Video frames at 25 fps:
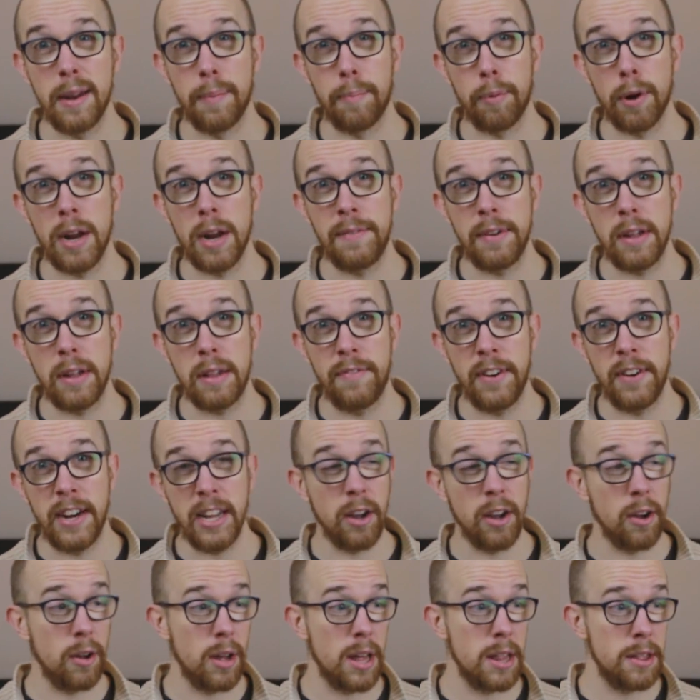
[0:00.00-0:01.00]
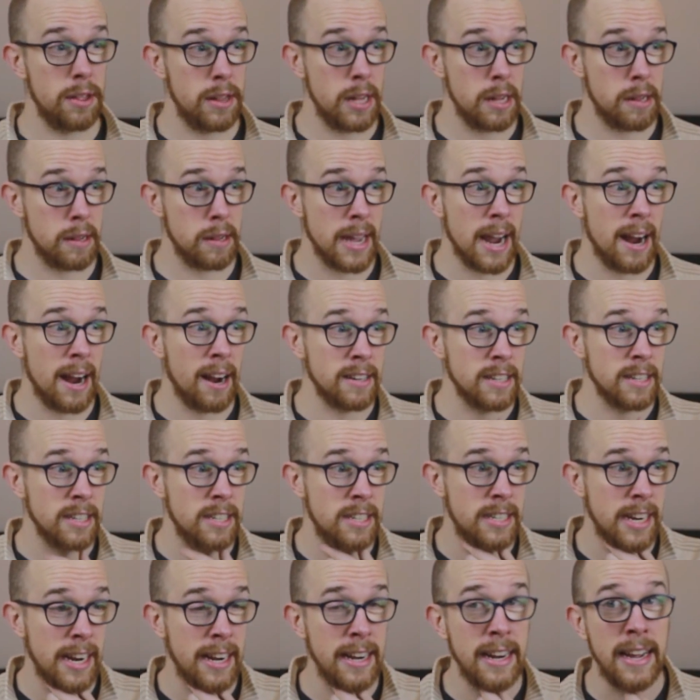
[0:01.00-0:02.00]
the previous video, this character
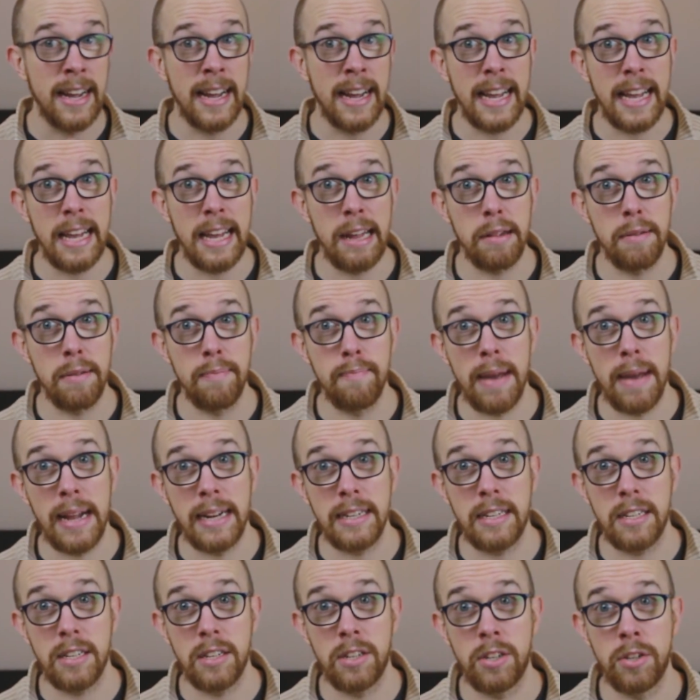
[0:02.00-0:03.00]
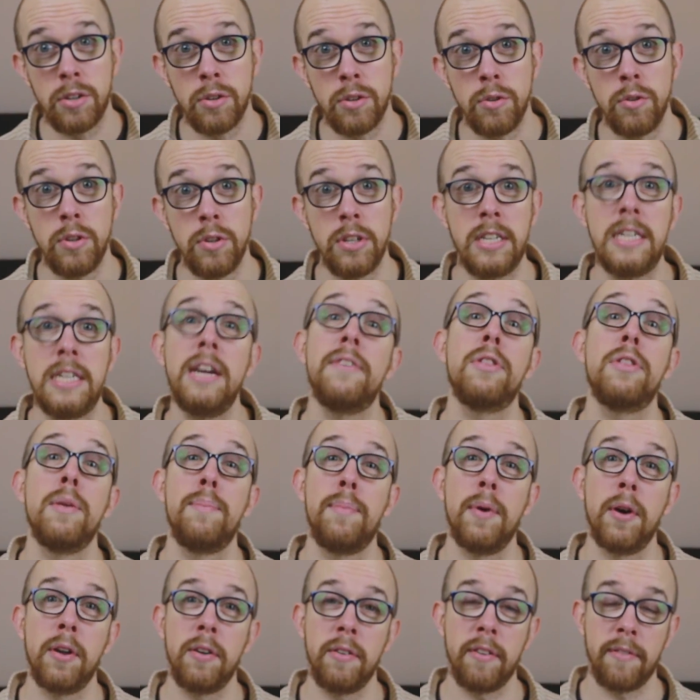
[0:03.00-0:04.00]
sheet is meant to shift the
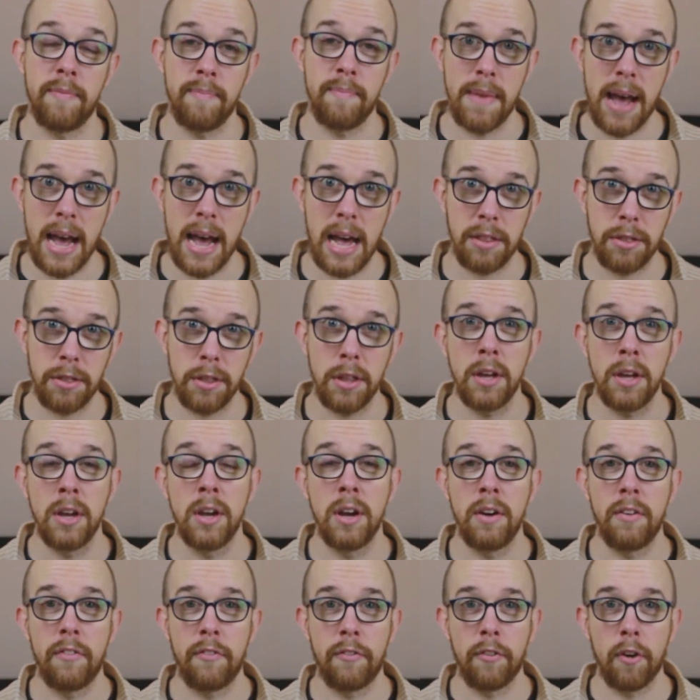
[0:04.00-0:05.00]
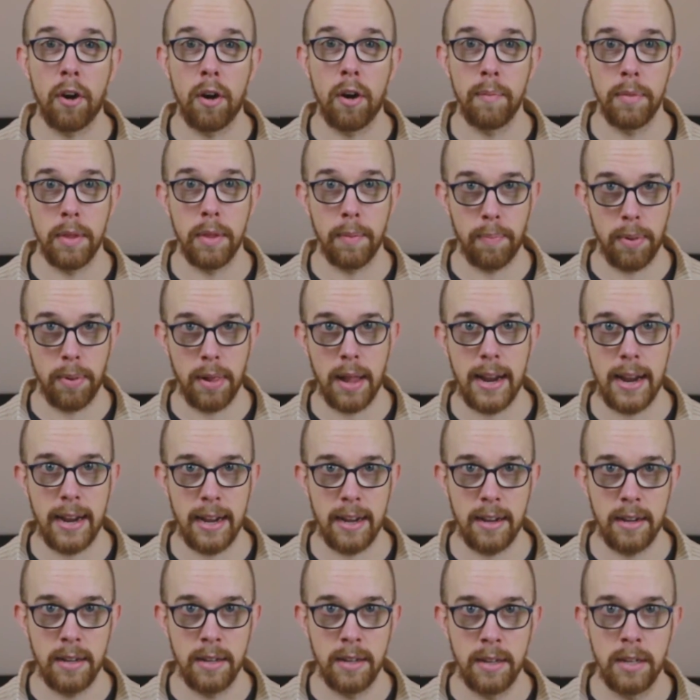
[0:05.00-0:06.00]
burden of math from the
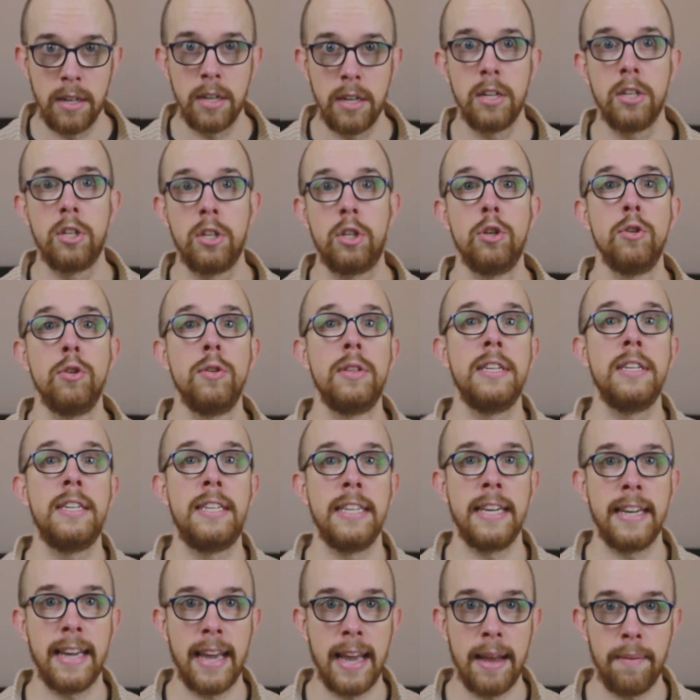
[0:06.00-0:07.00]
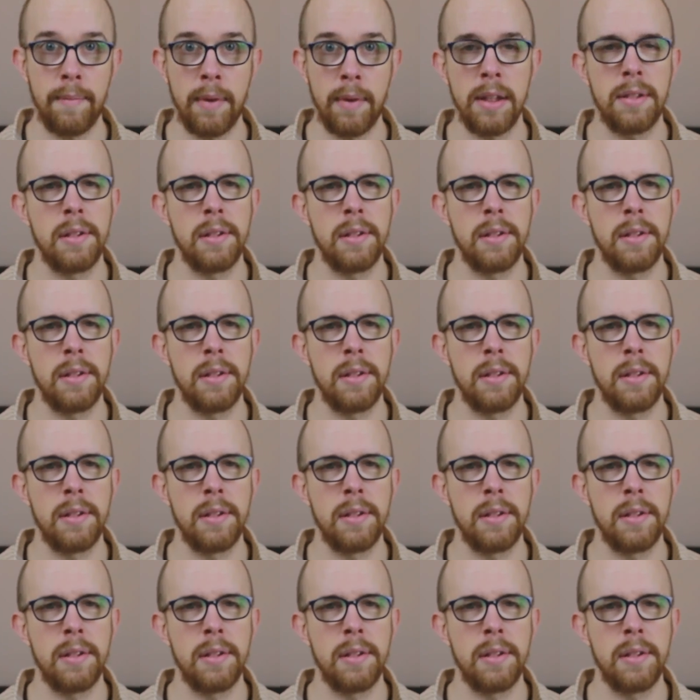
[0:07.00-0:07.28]
player to the DM.